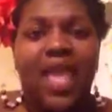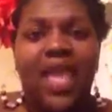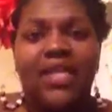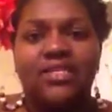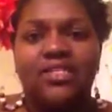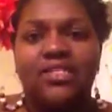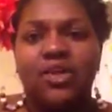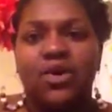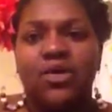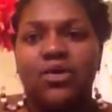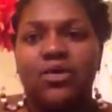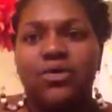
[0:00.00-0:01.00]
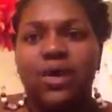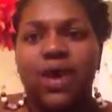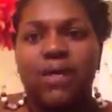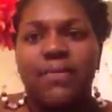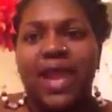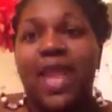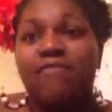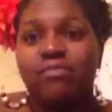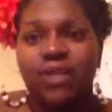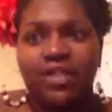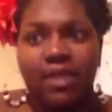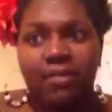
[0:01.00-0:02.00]
And so, but I
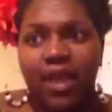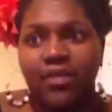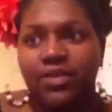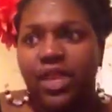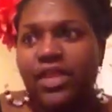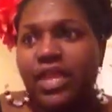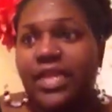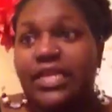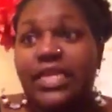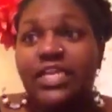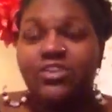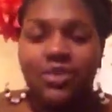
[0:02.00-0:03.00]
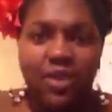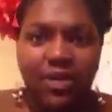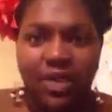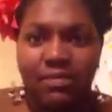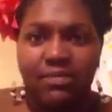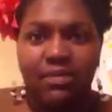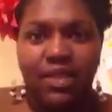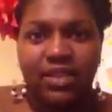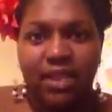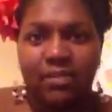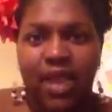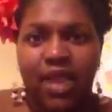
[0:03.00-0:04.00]
haven't picked that pattern yet, and I need to hurry up and pick
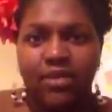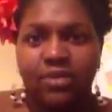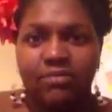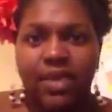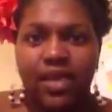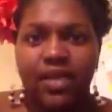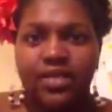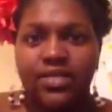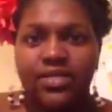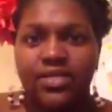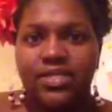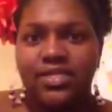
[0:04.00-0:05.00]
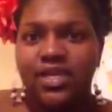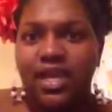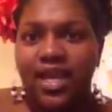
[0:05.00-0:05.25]
that pattern because